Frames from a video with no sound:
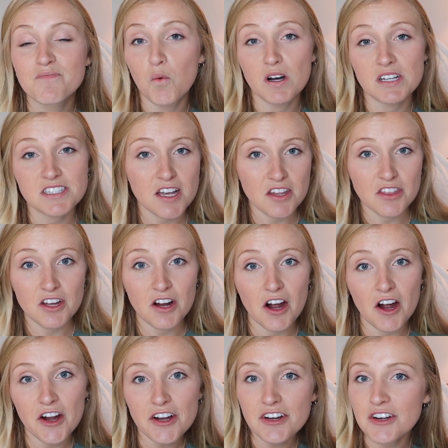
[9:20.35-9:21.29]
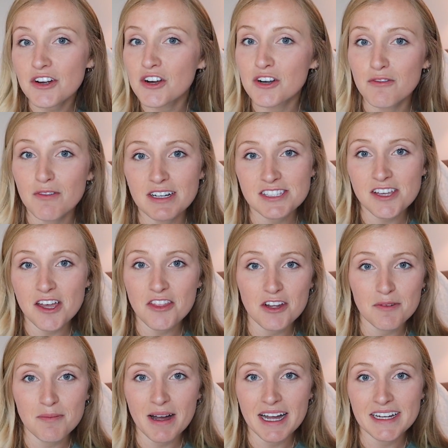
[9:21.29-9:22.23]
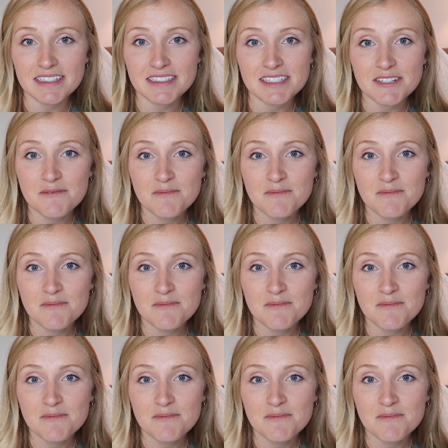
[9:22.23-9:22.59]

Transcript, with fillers: what's on their heart or what's on their mind.